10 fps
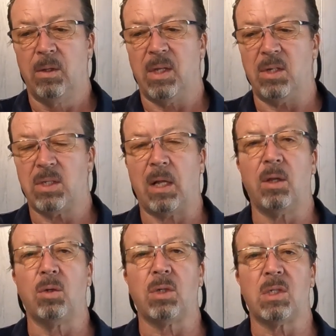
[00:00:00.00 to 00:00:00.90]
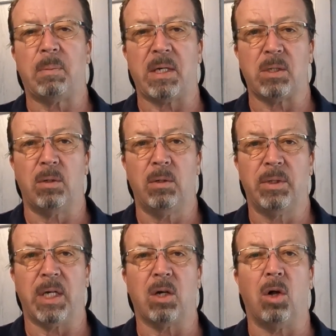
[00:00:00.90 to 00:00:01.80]
They sell those on special.
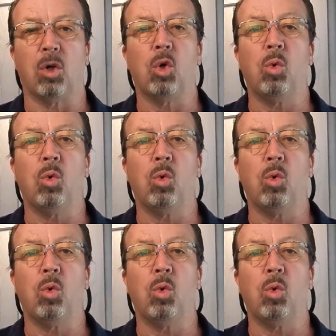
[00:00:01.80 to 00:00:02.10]
They're called